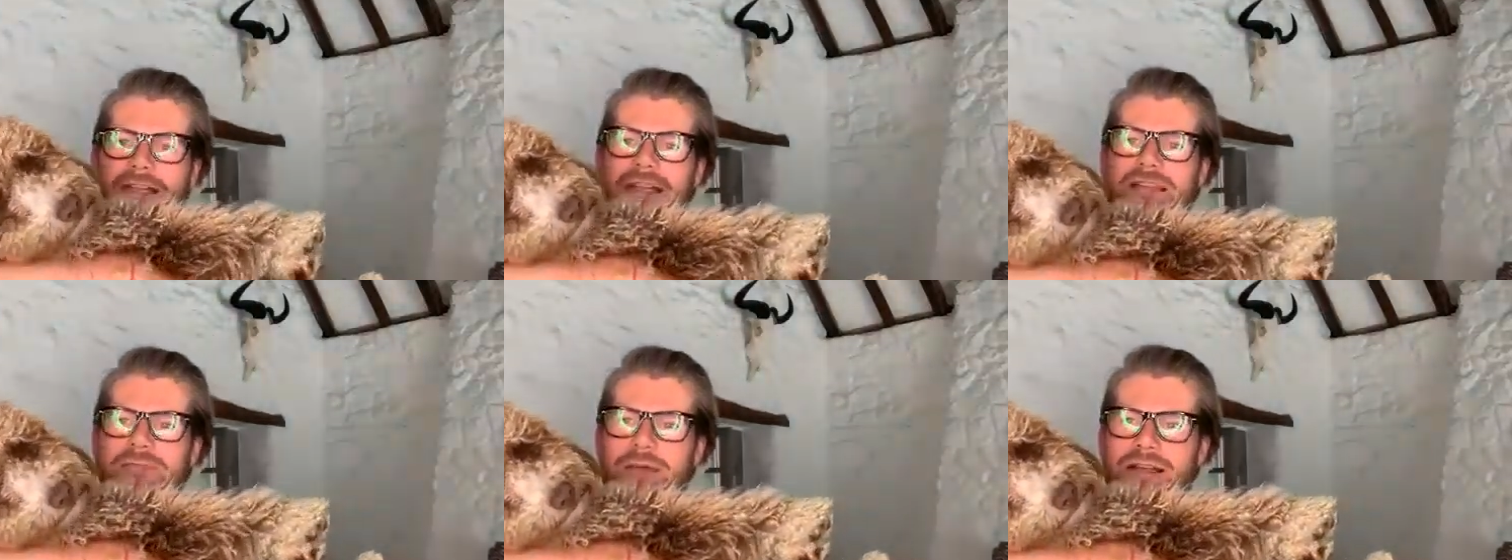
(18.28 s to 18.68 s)

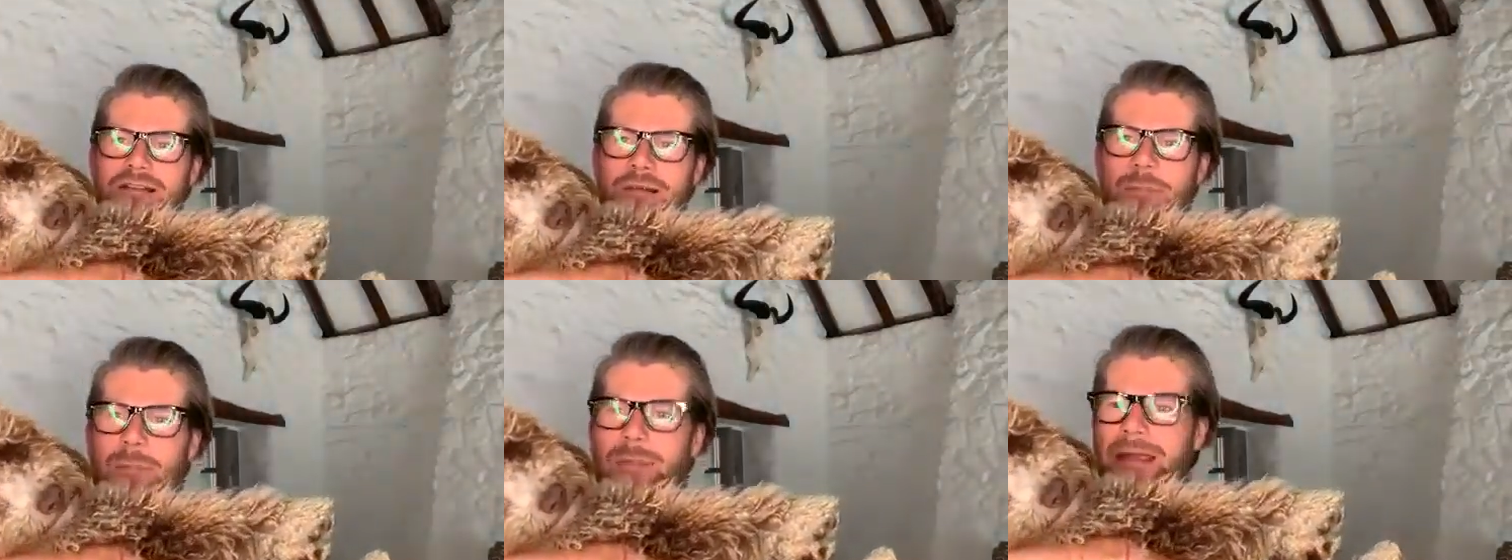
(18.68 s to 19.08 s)

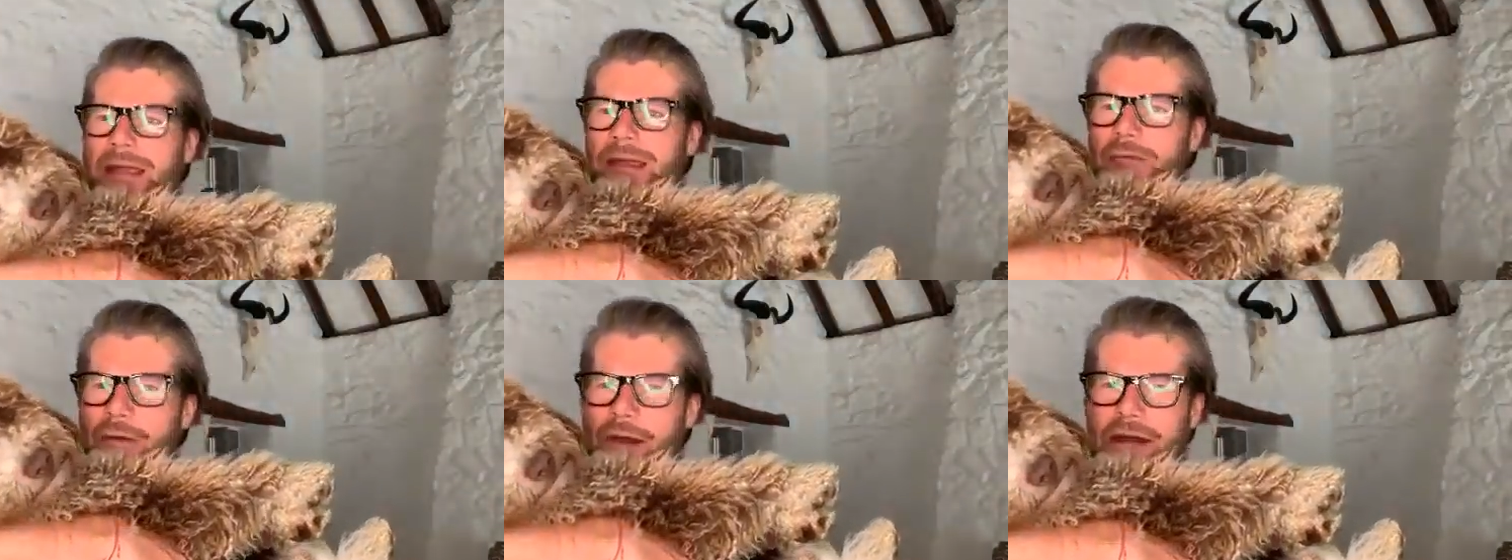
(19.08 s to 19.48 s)
Kismet's
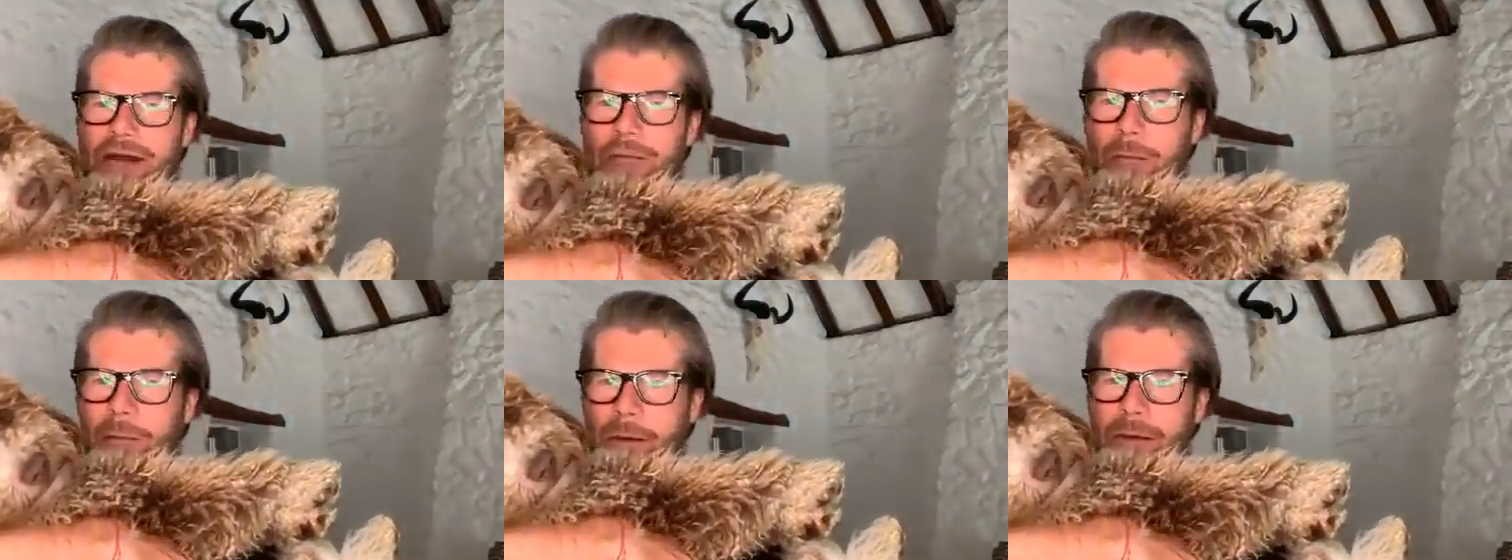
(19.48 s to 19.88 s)

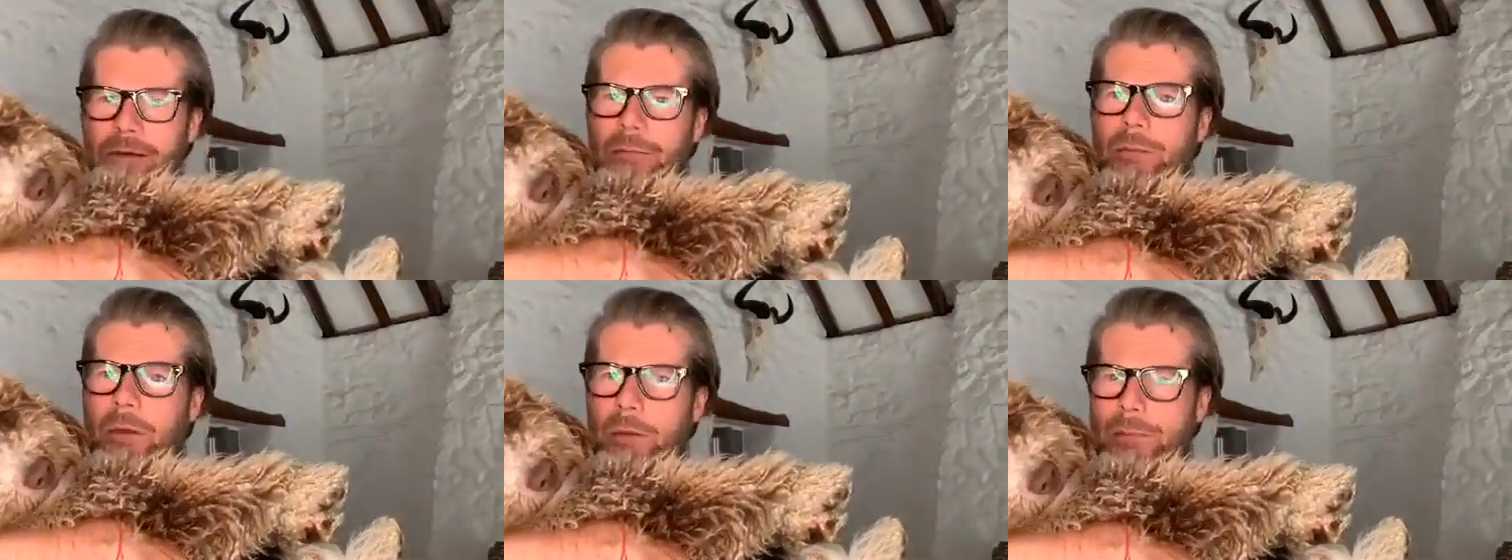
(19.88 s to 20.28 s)
appearing by
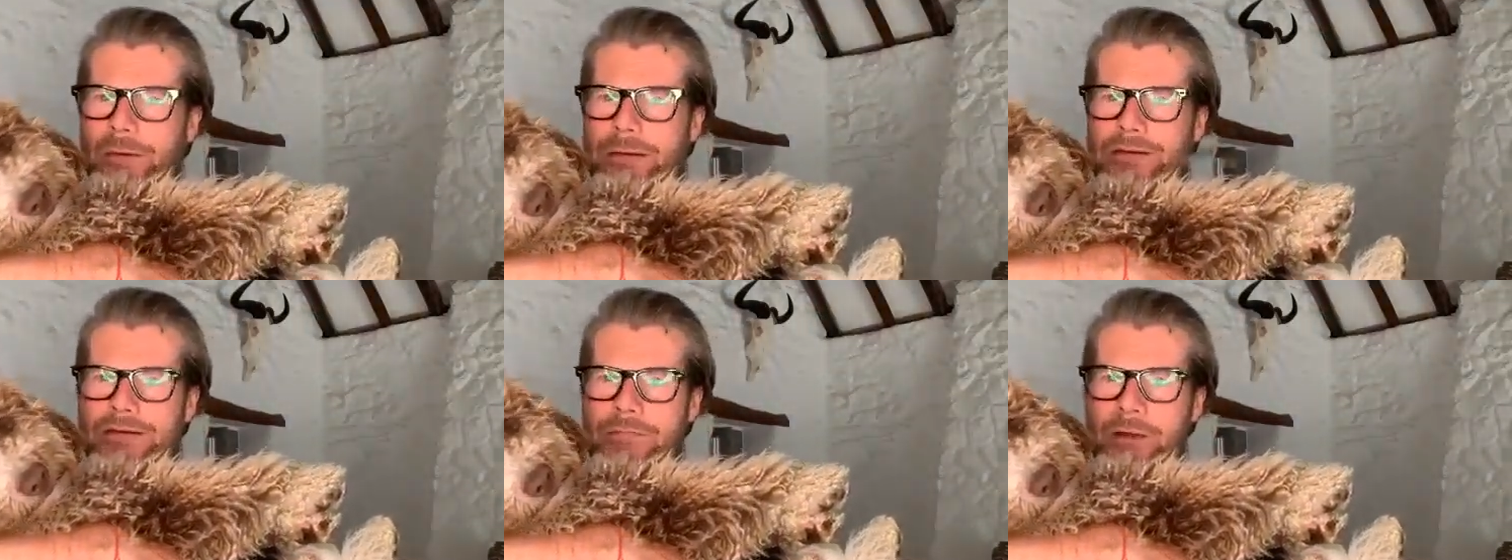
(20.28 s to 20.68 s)

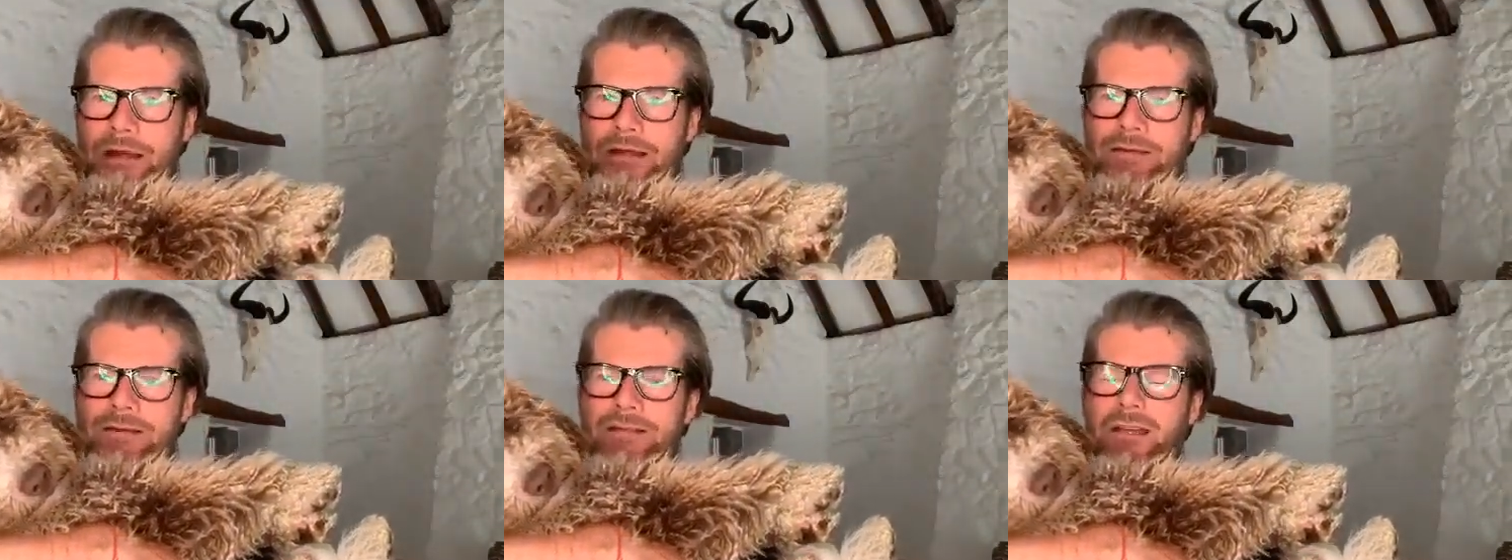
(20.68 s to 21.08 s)
popular
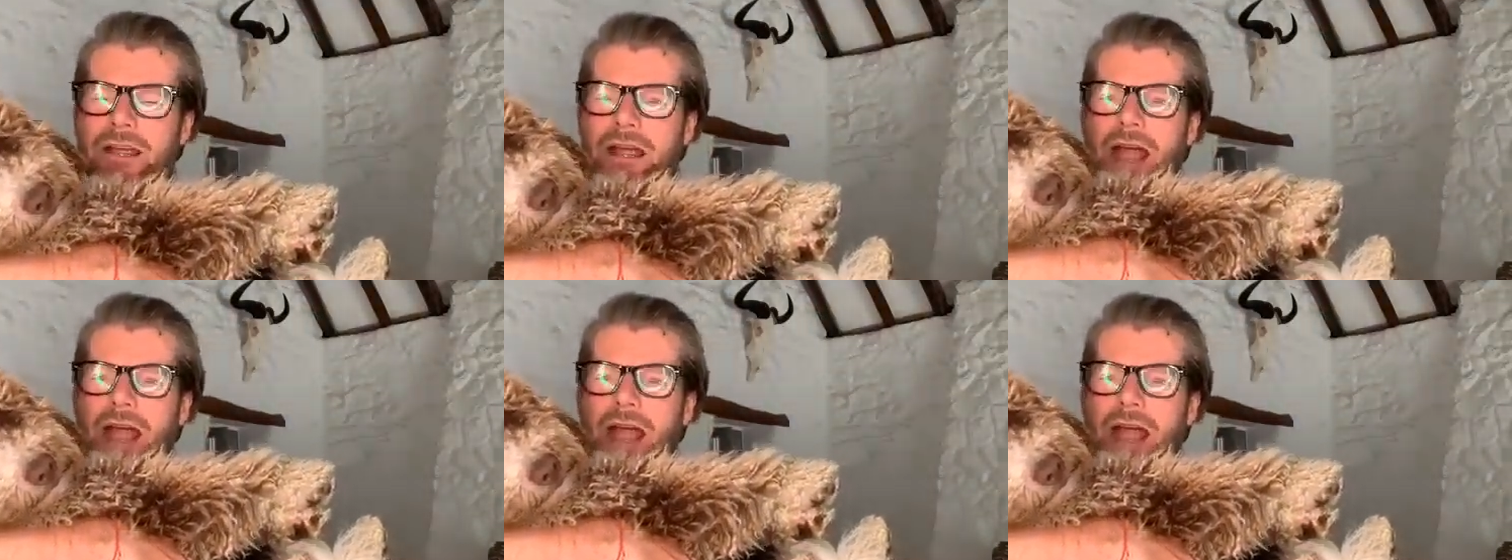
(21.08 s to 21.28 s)
demand,